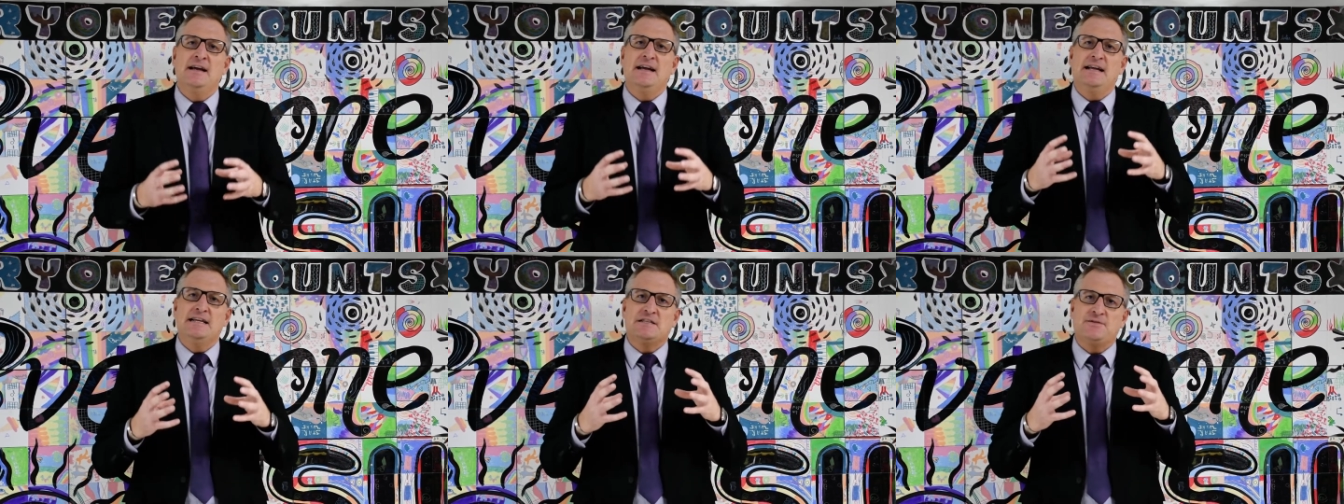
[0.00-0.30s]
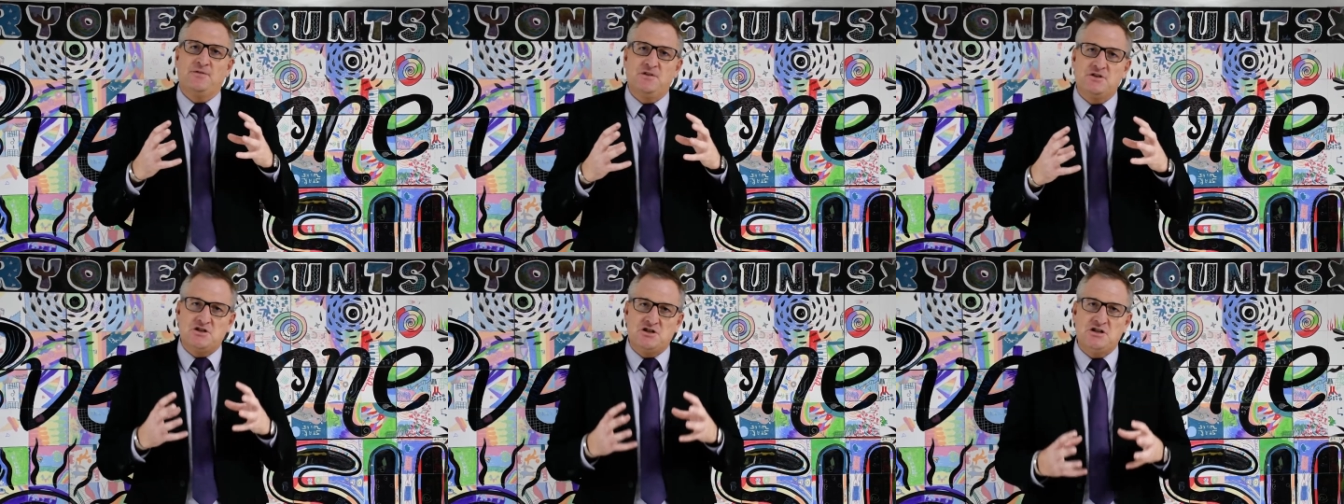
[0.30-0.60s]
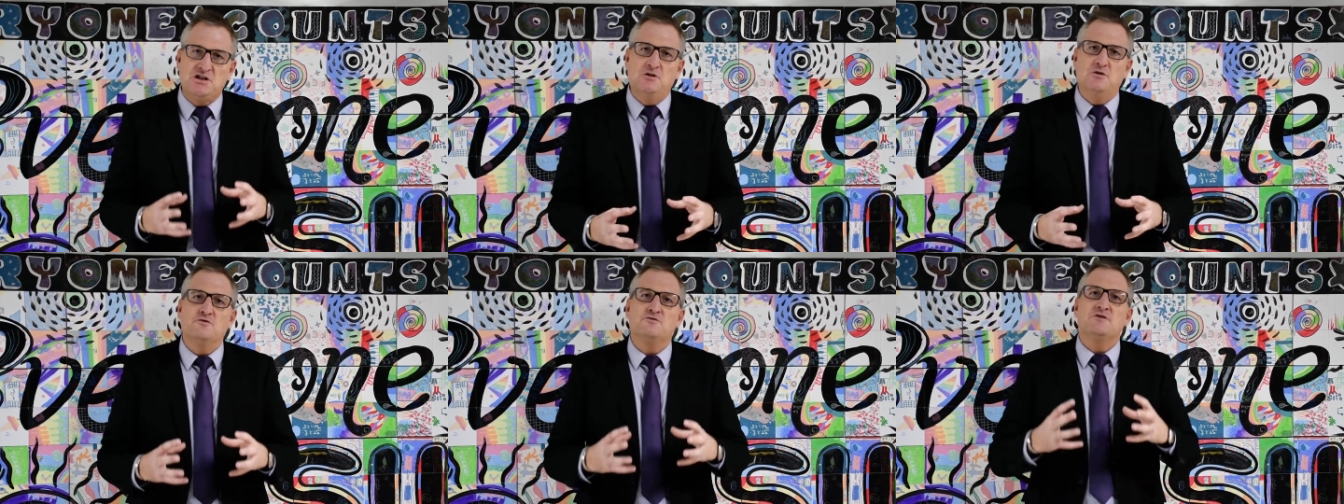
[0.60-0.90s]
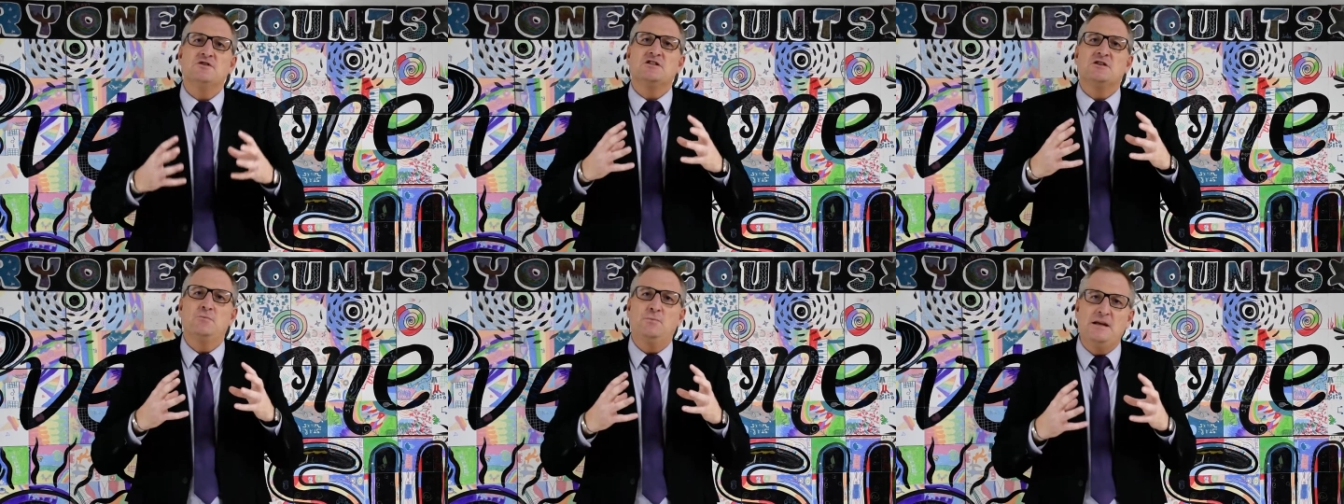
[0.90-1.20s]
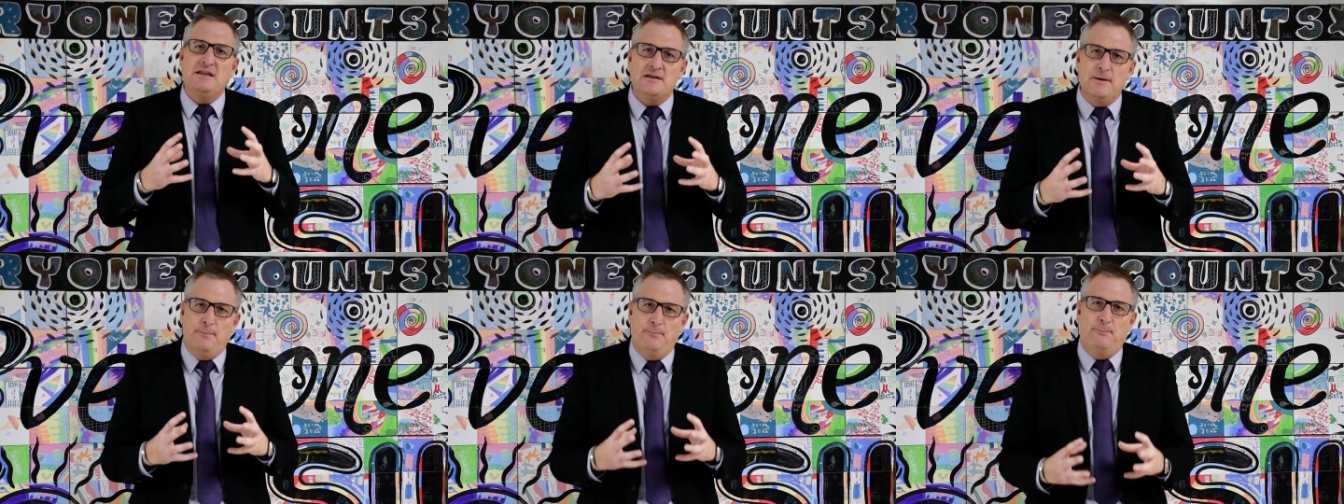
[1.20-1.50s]
is for children to
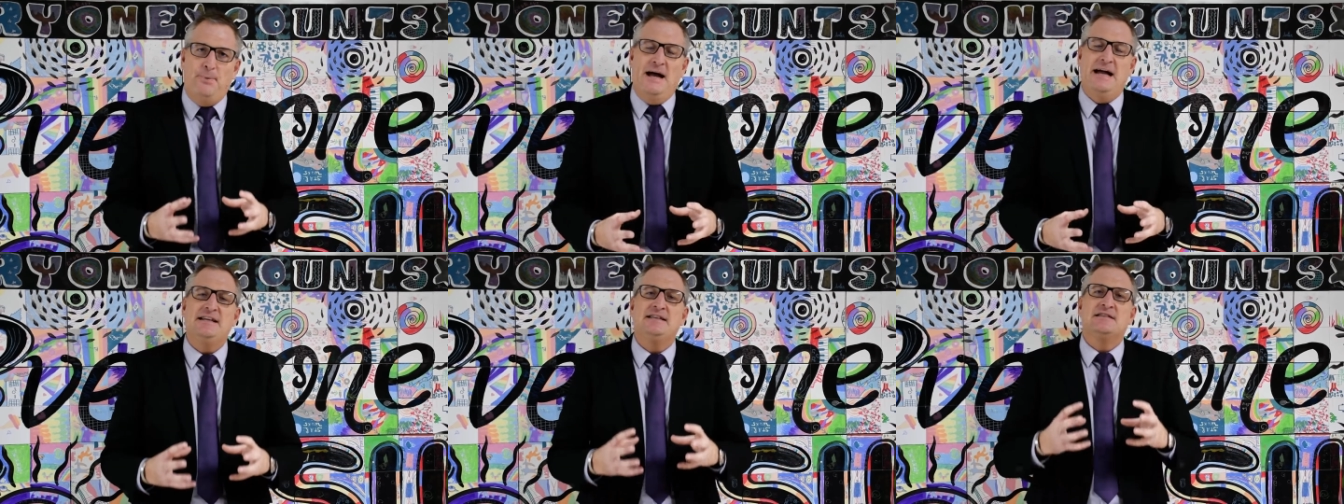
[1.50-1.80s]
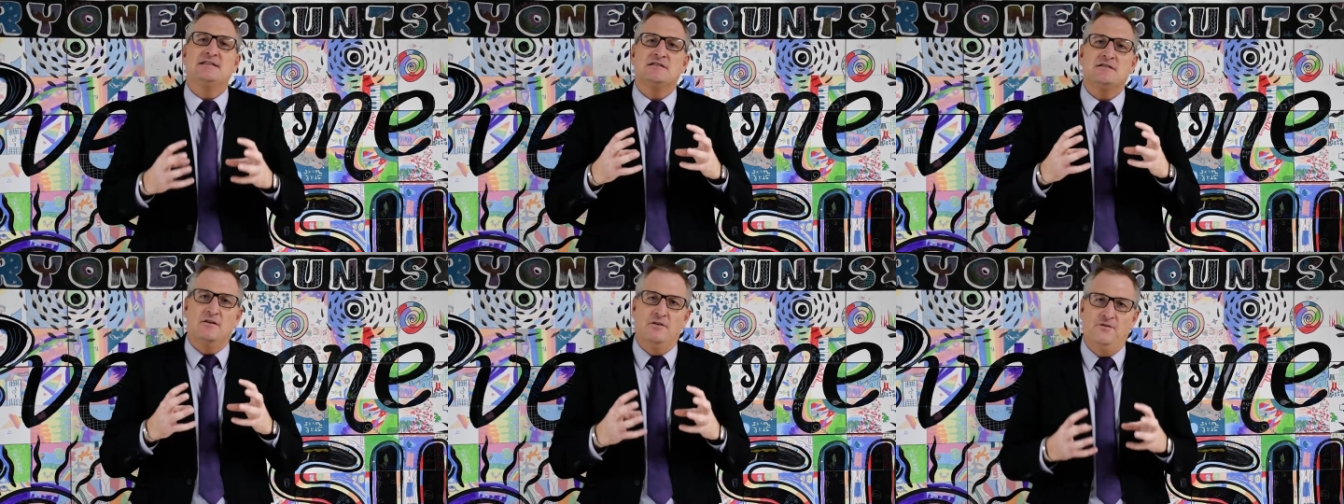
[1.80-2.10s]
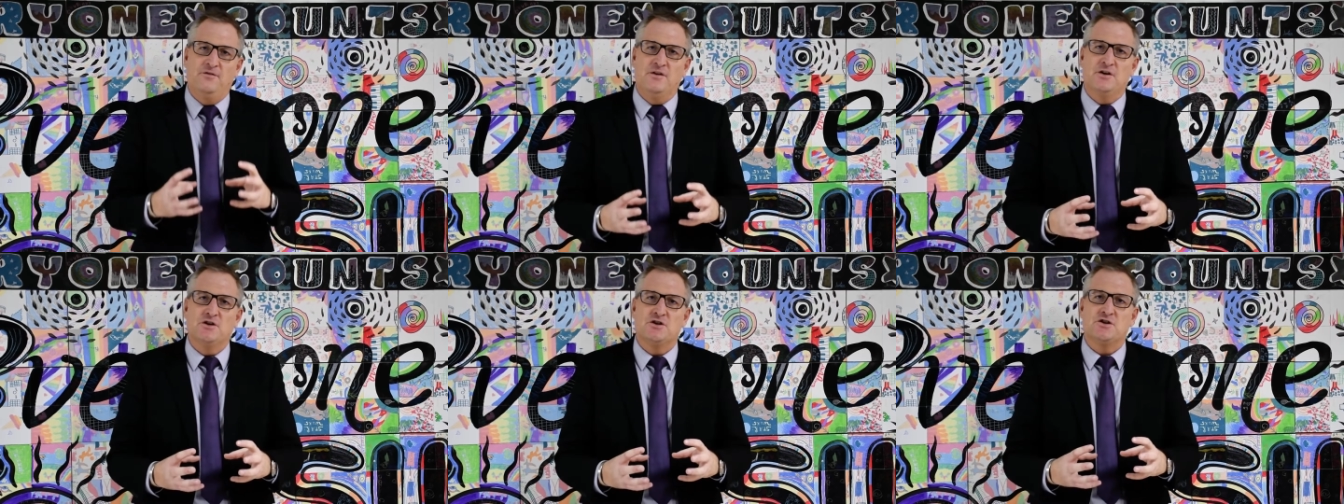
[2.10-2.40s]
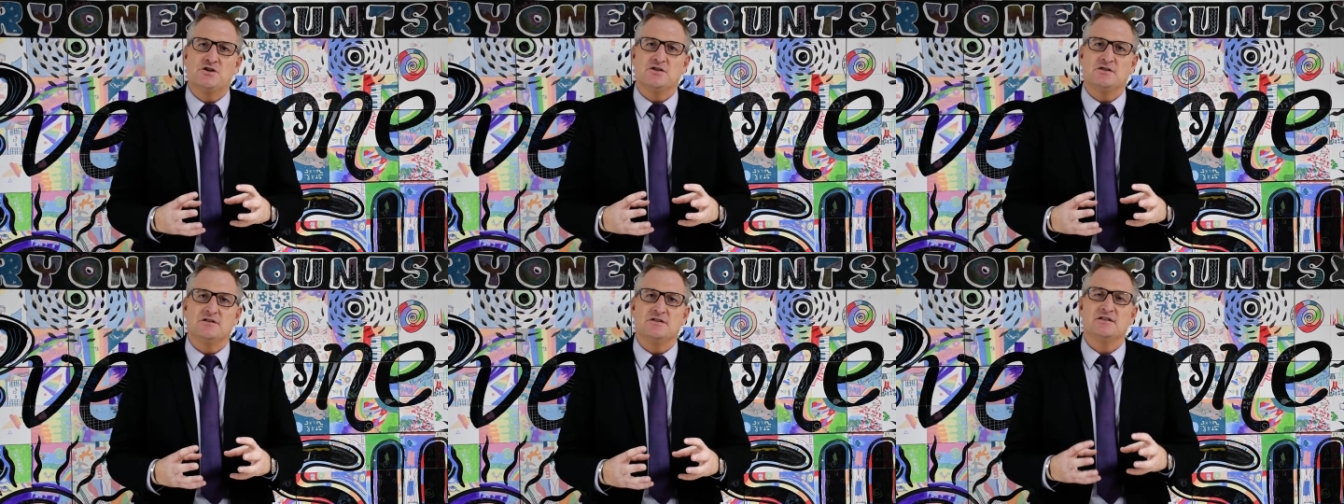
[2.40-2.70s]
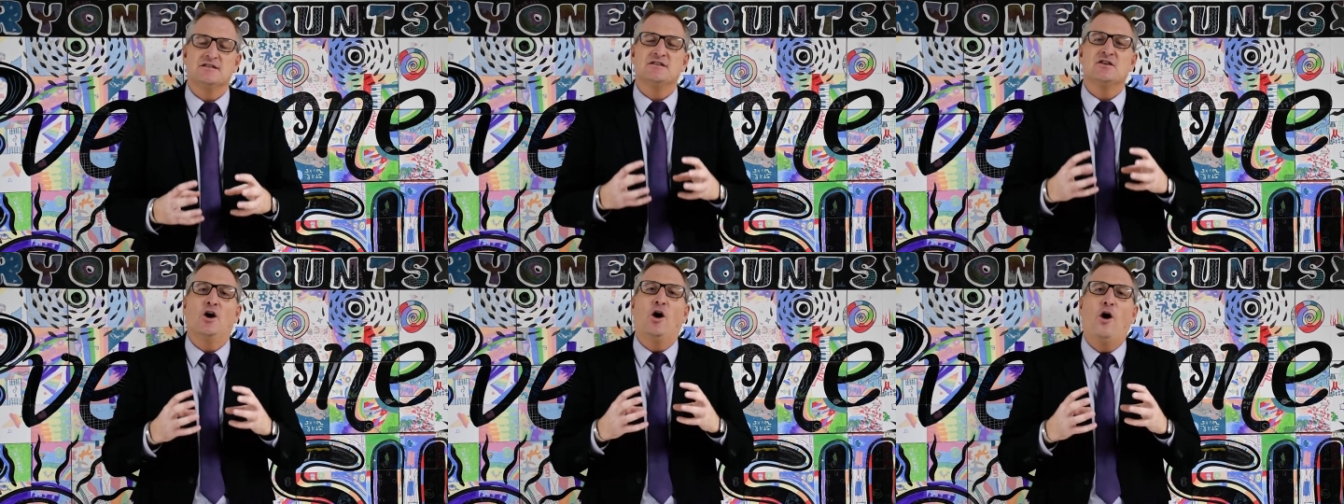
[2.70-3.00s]
be the best
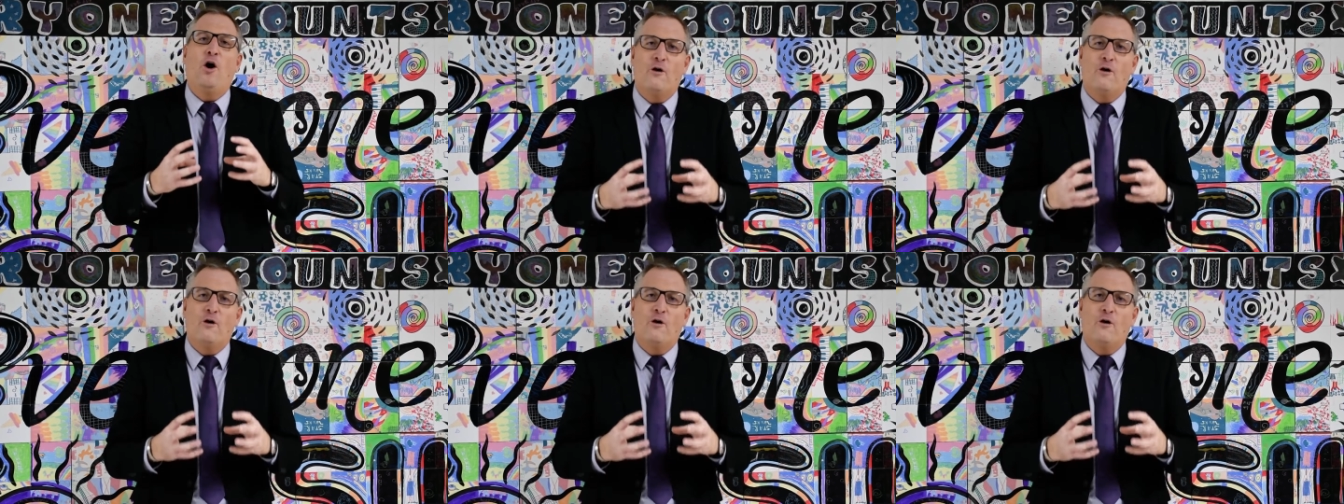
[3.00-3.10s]
versions